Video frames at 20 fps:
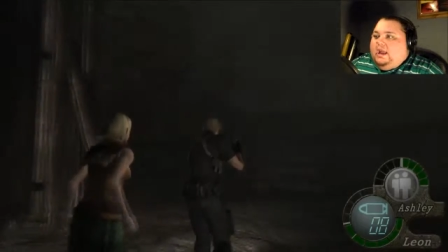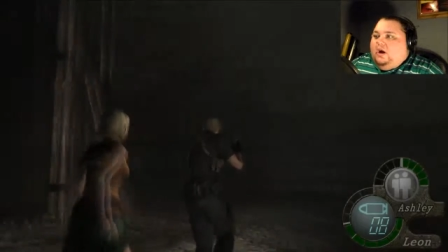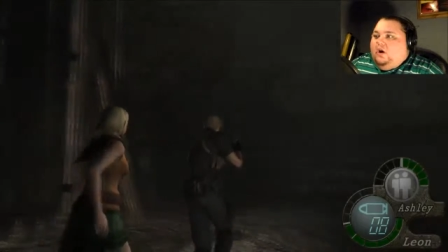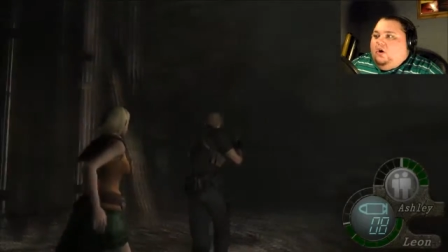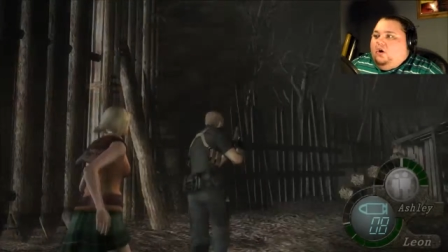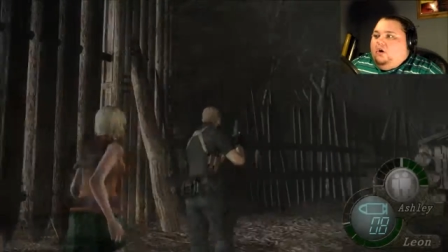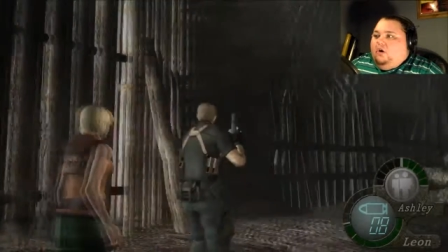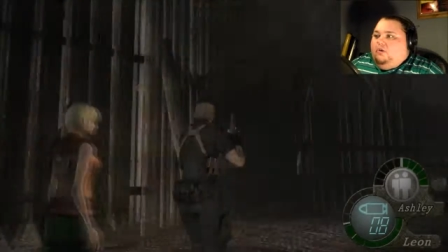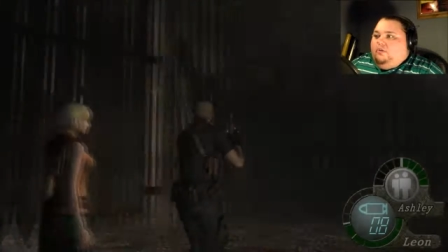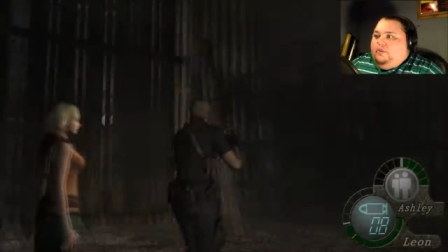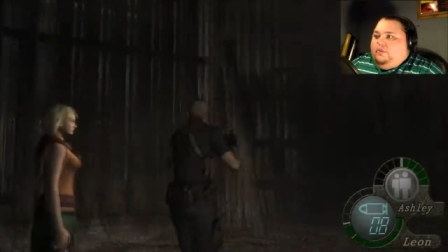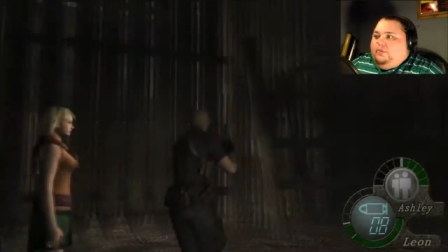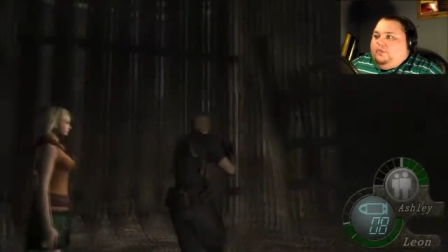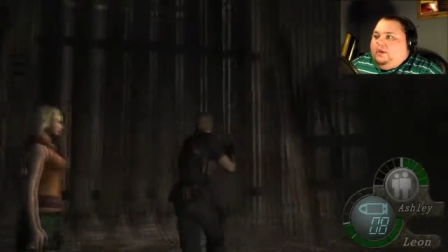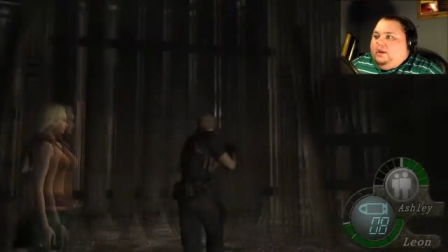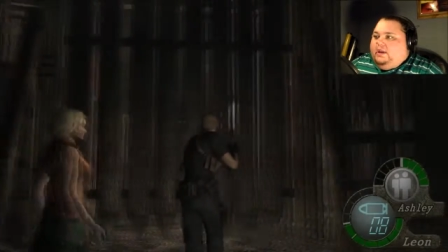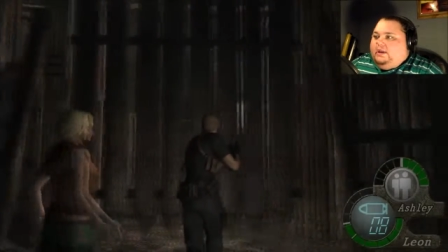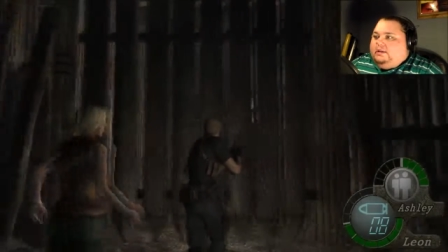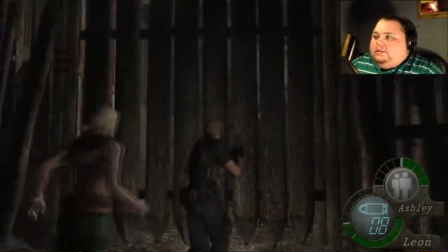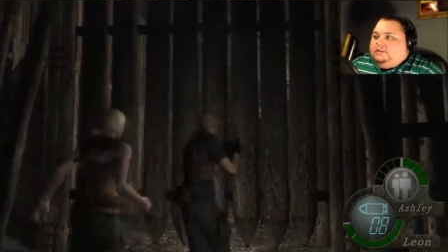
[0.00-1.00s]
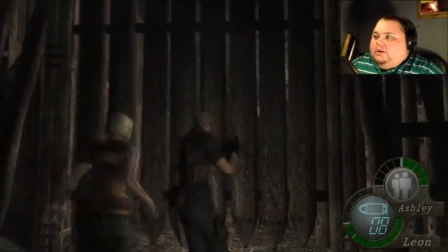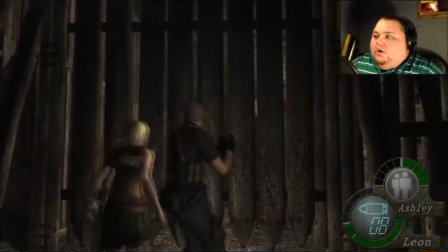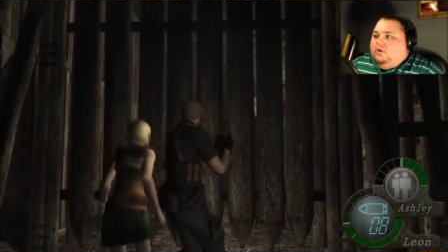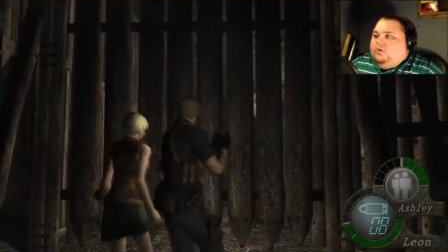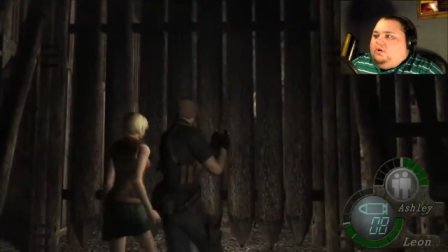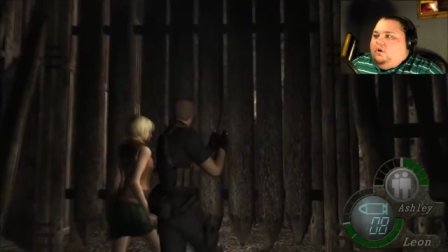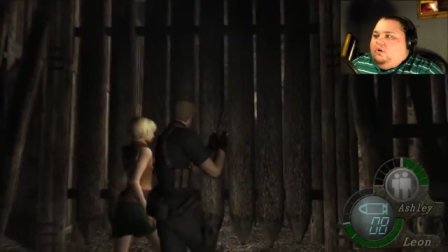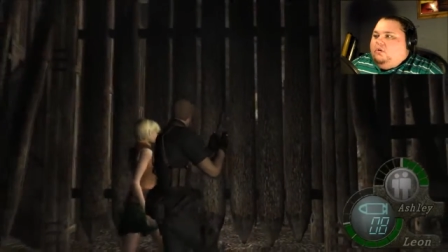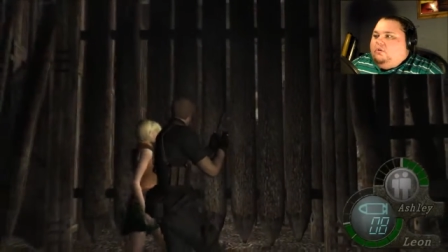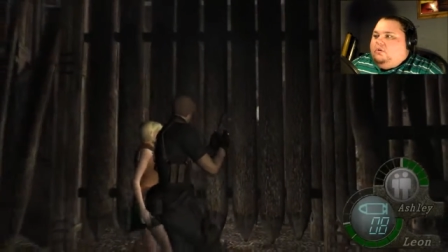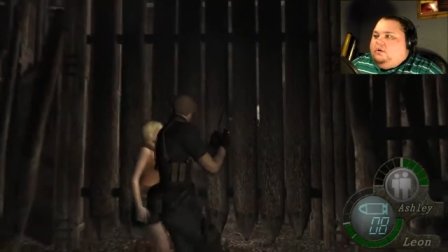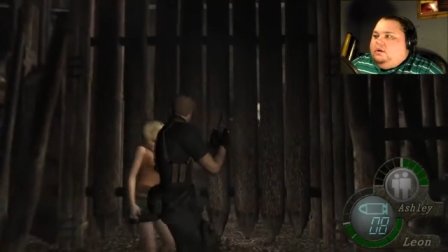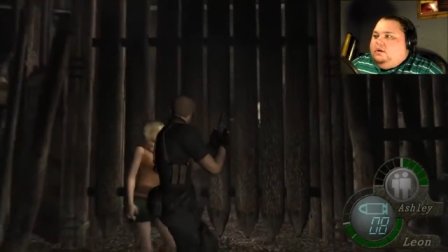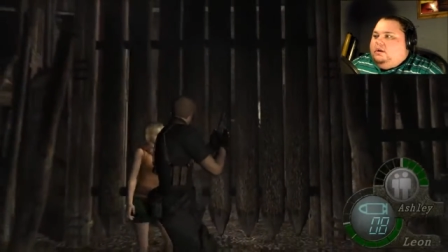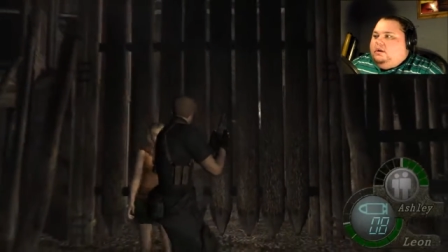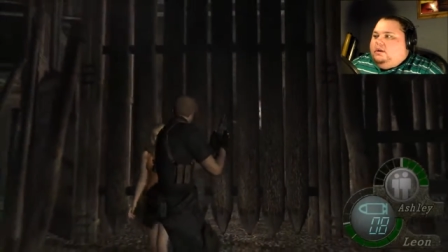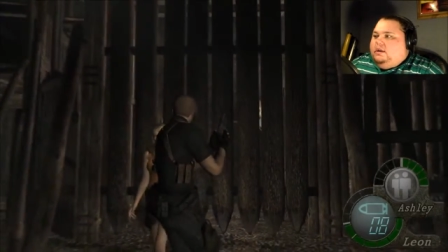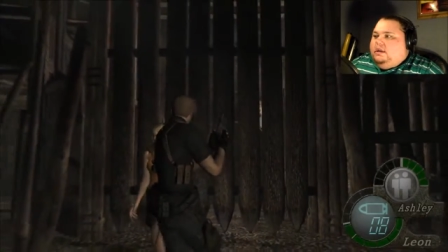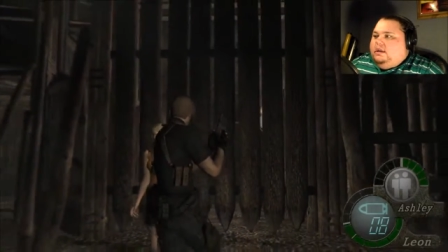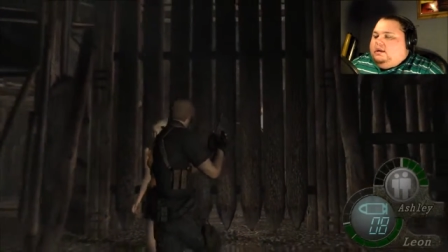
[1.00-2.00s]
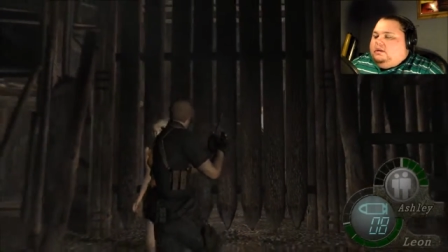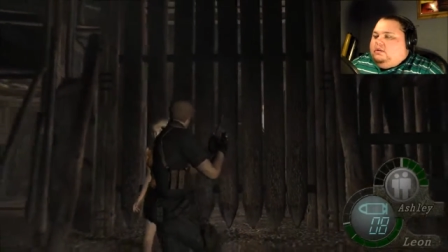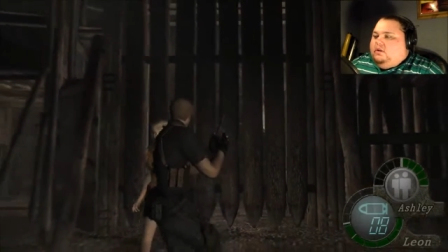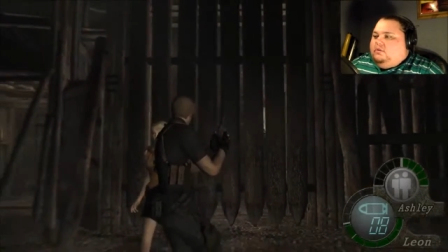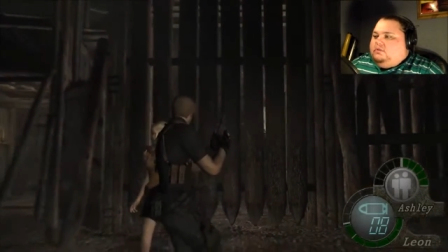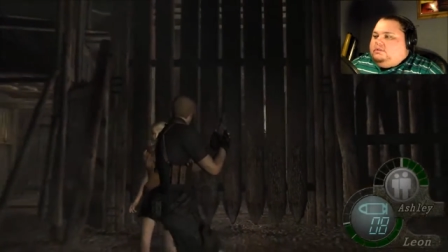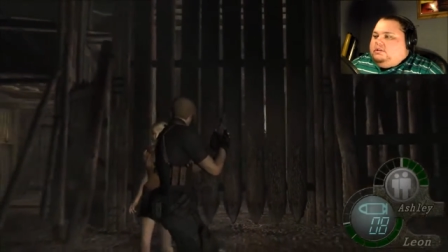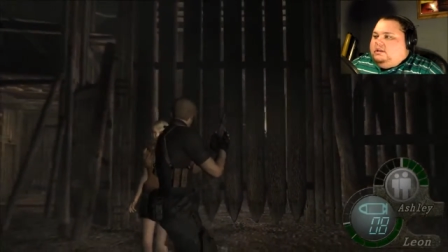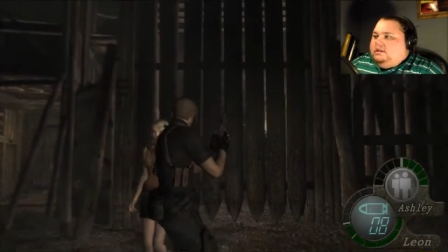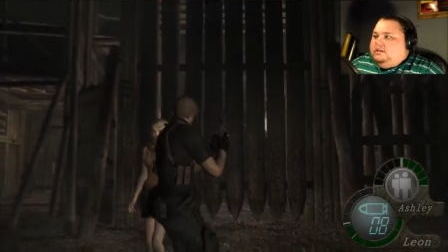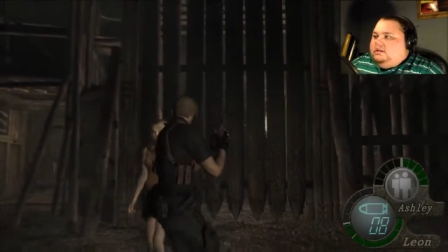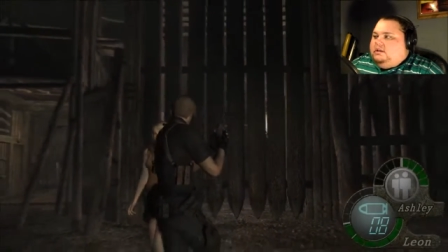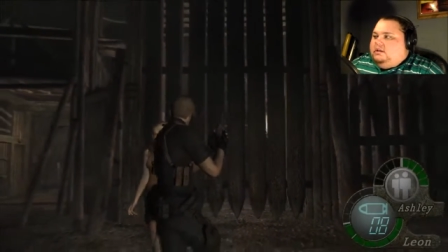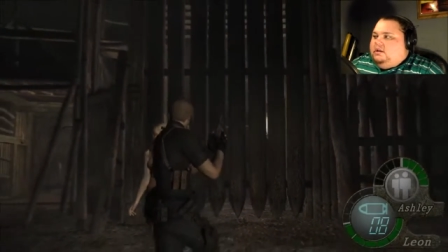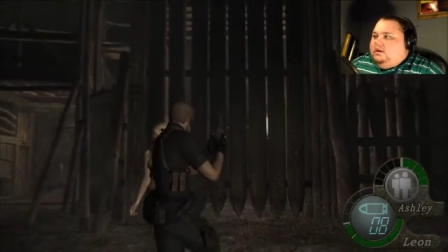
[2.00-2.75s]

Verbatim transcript: all the things. Oh no, it closed it.